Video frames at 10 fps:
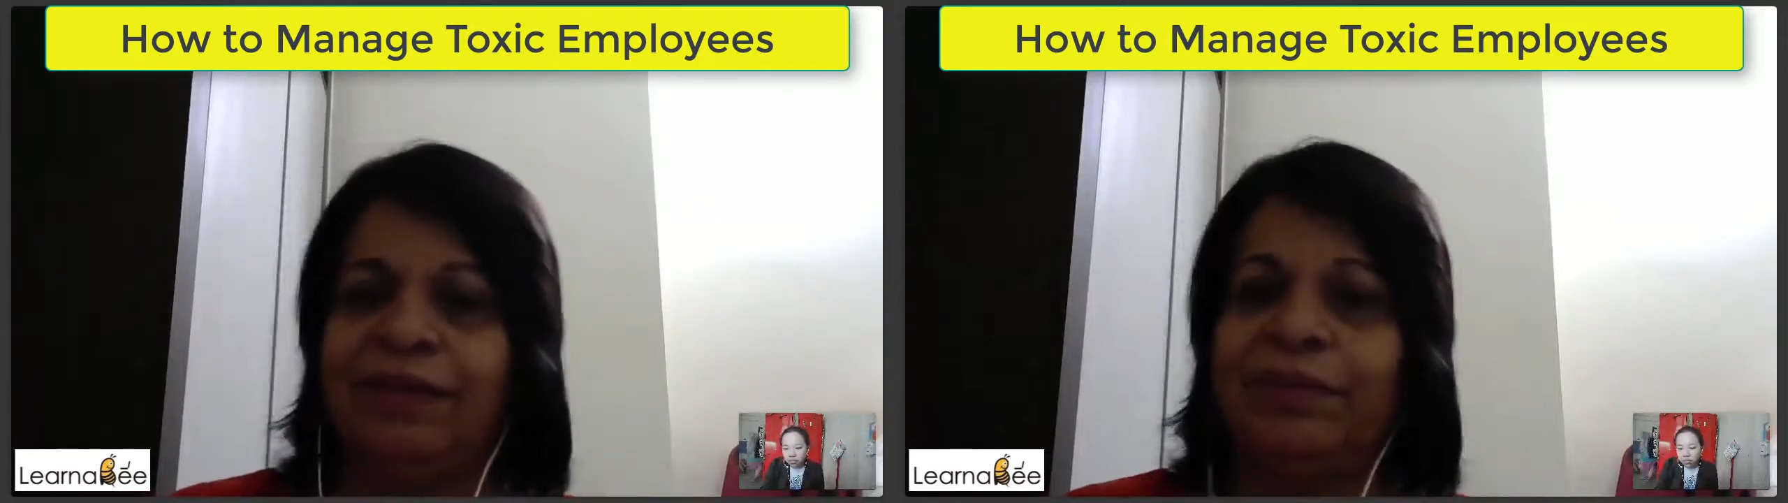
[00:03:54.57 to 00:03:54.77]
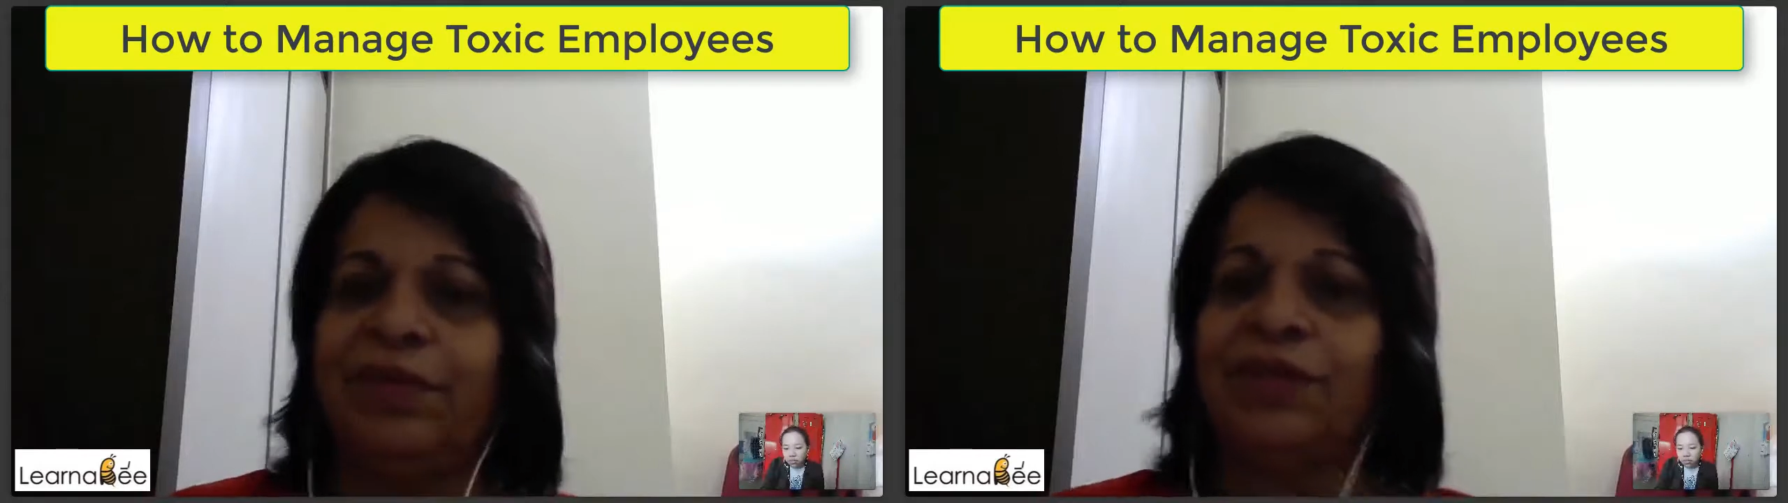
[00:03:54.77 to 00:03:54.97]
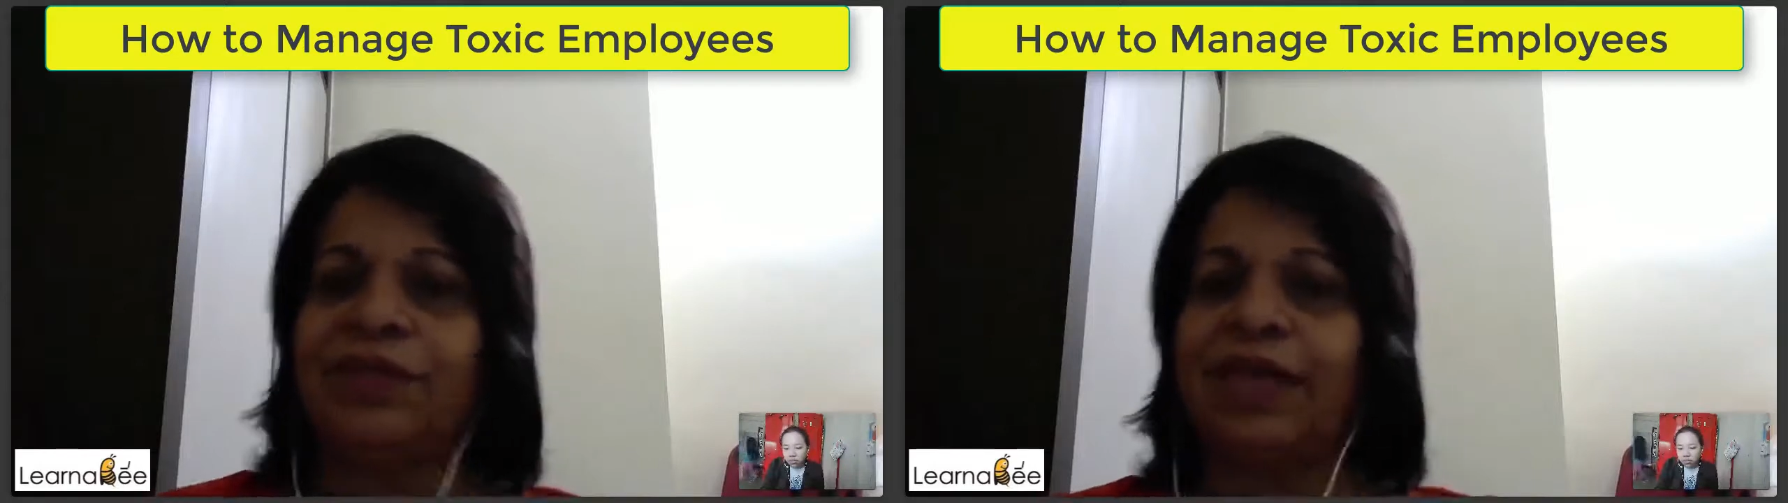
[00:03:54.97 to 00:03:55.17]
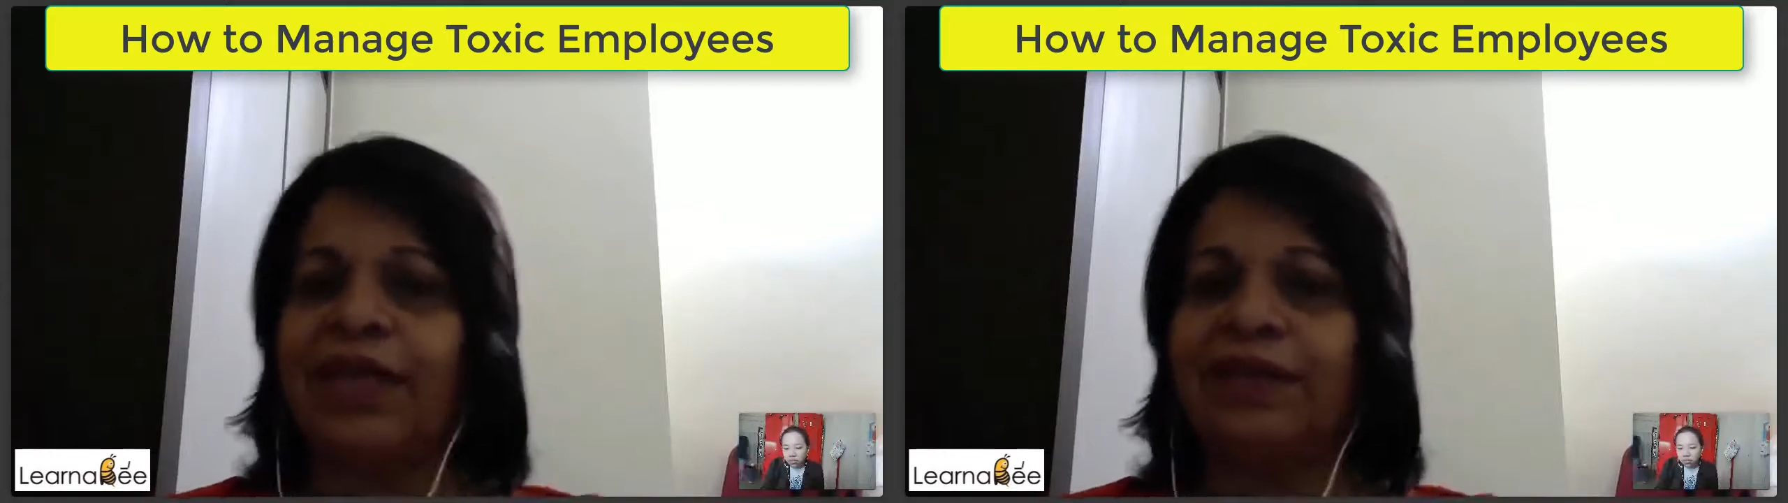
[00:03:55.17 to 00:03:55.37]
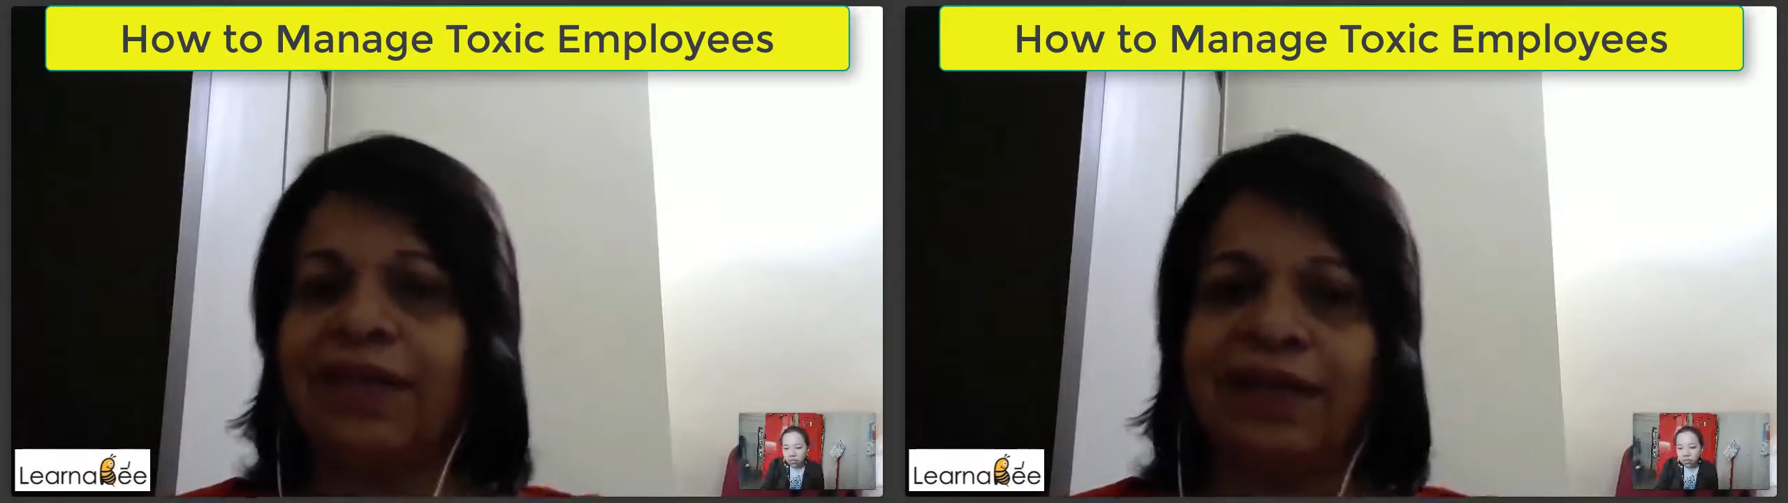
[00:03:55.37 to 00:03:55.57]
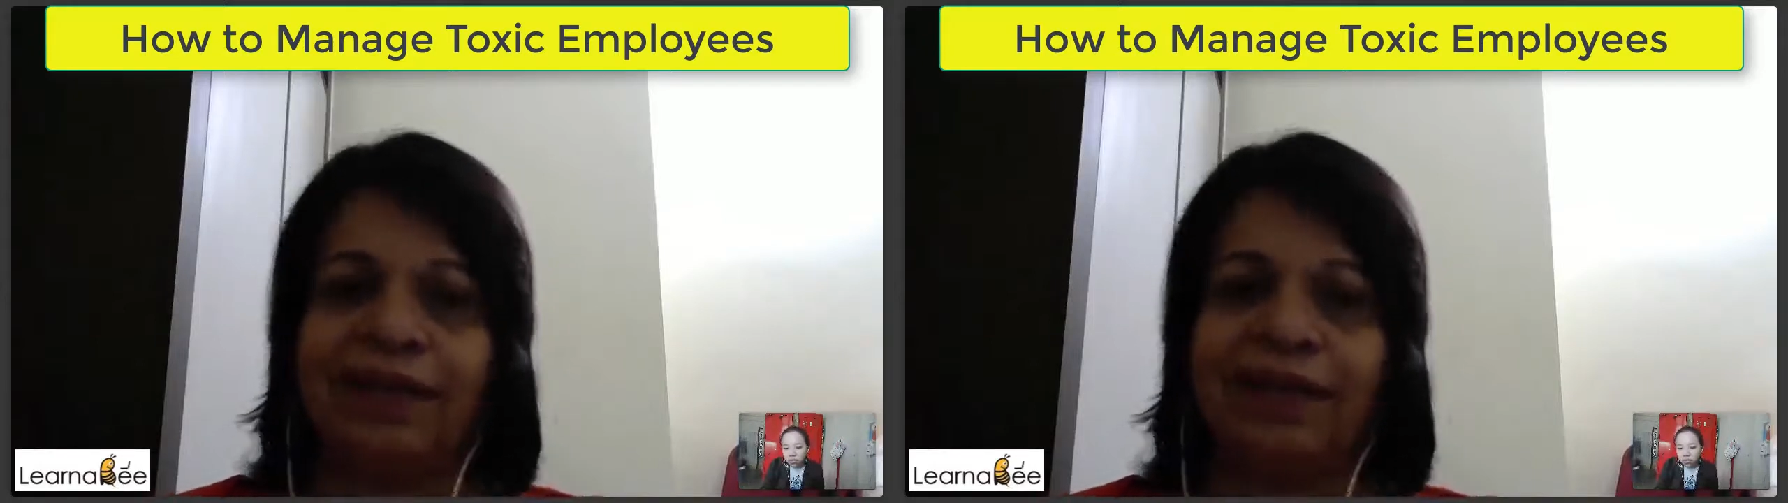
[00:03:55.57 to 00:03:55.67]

Because at that